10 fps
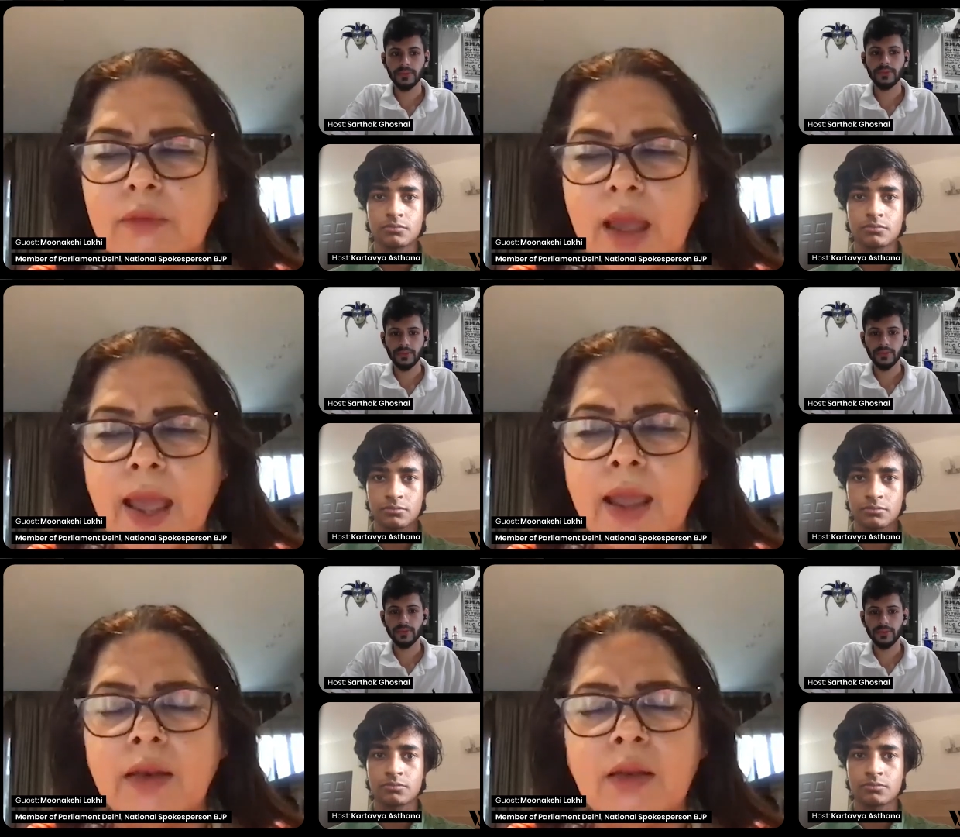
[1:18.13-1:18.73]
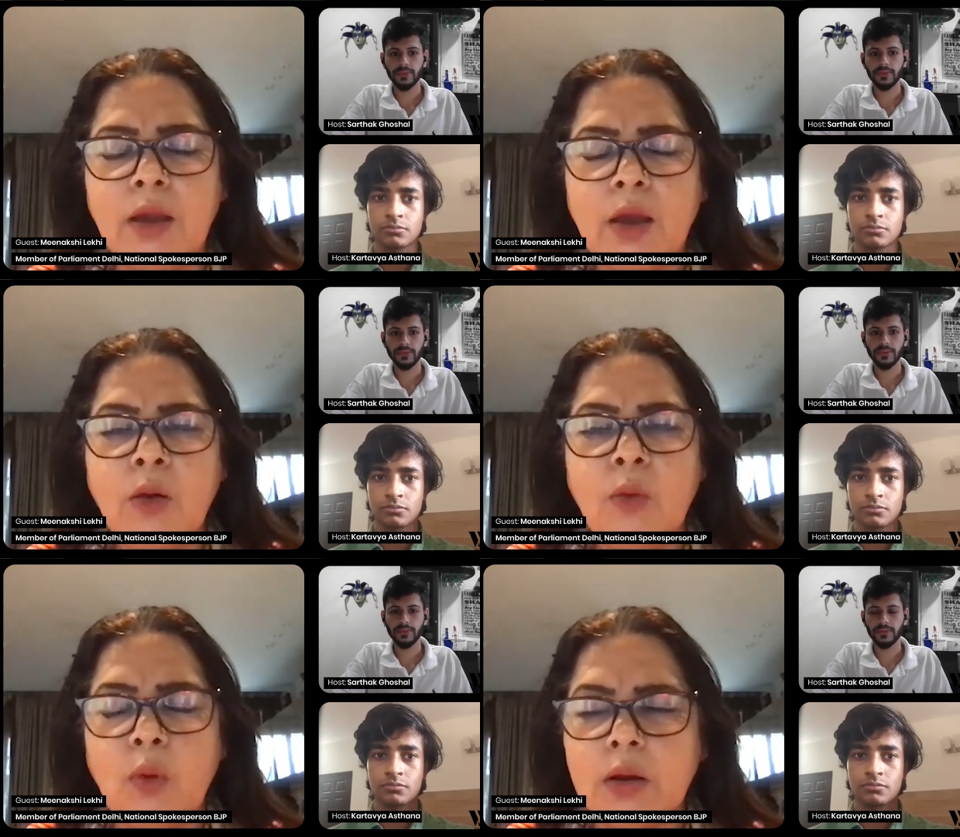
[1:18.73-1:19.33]
Speaker 1: and
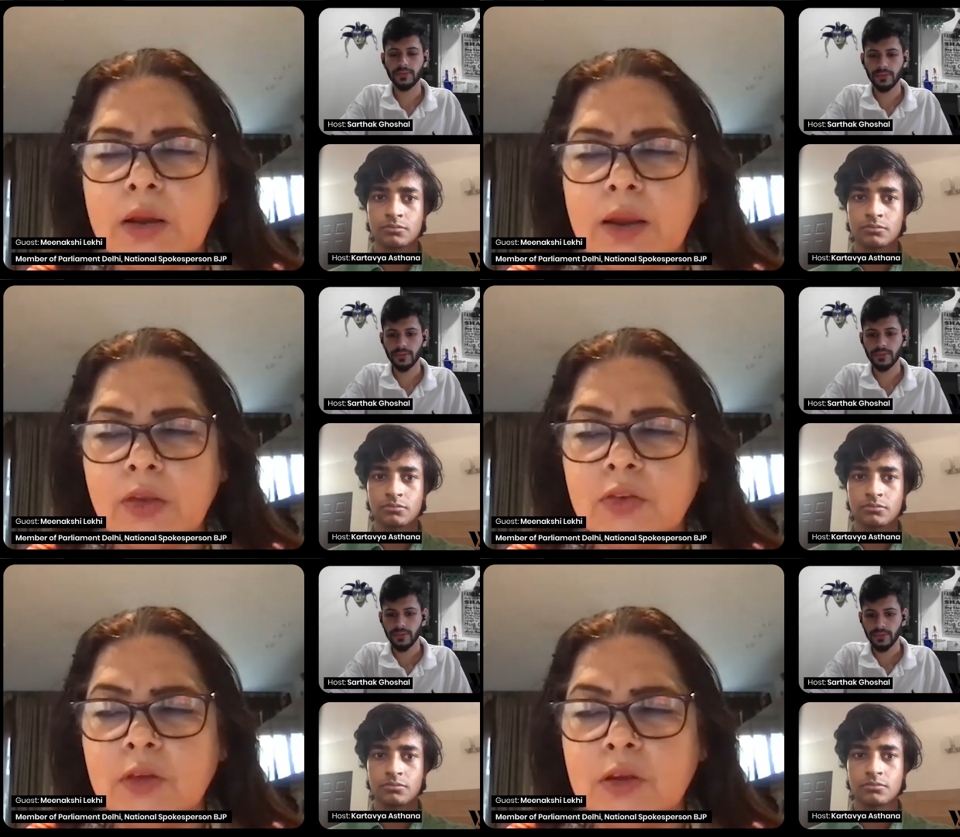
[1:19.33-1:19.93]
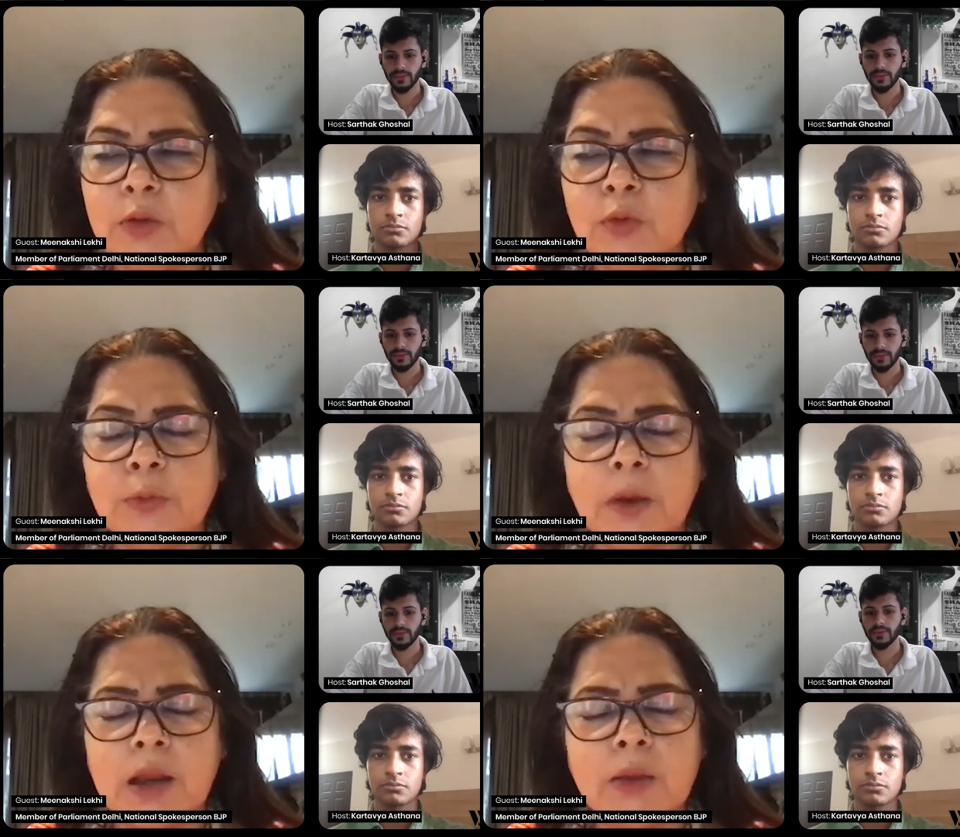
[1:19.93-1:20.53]
what National Youth
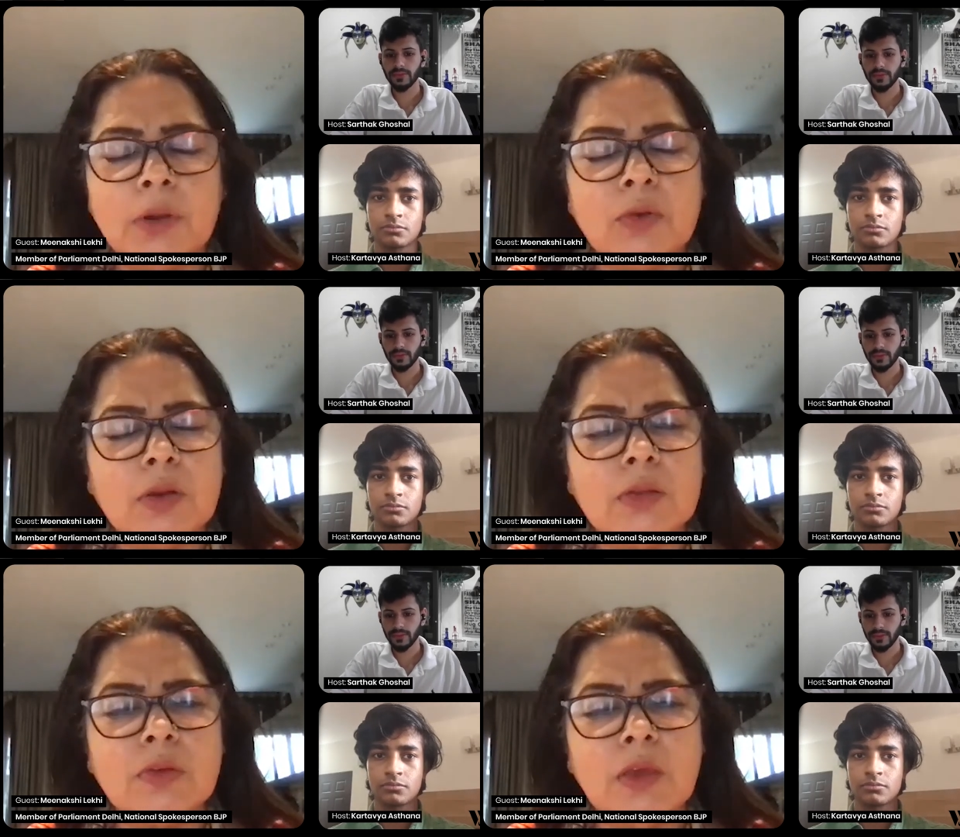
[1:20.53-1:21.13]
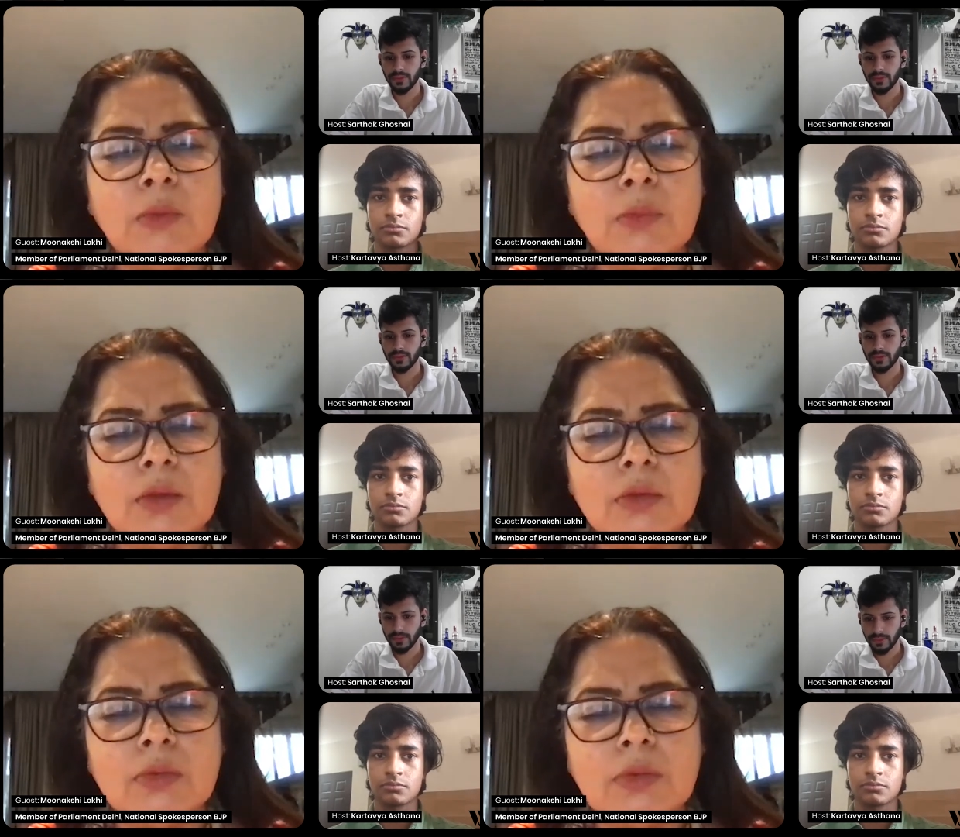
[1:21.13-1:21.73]
Parliamentary Scheme
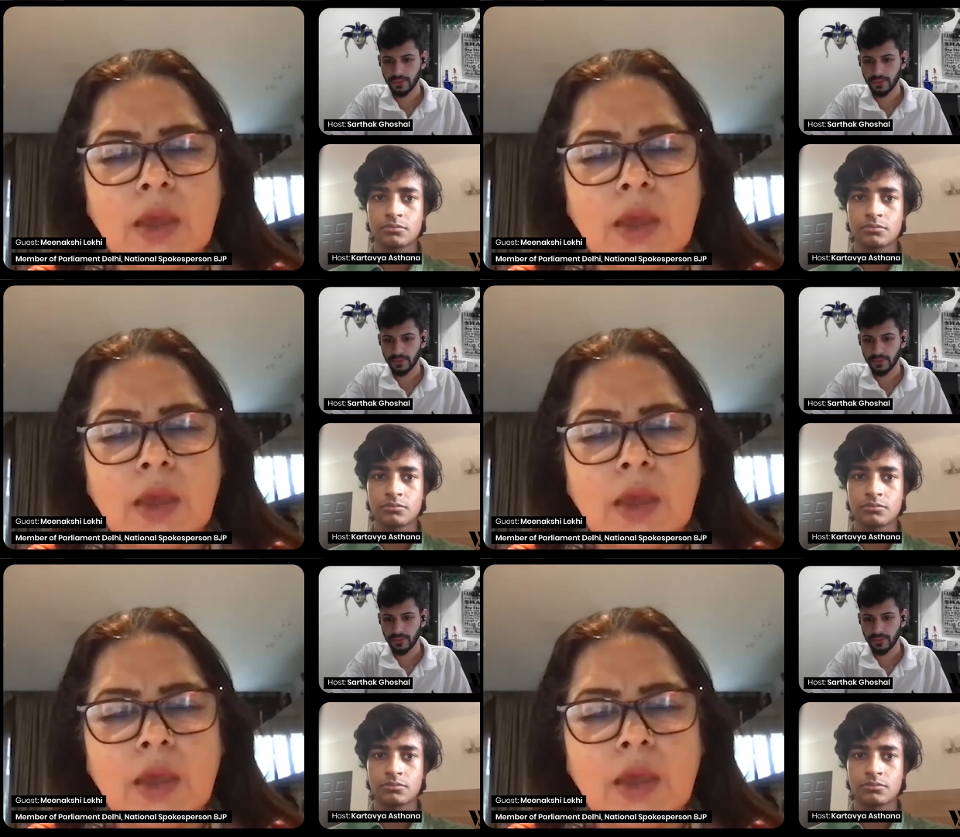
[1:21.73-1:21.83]
is.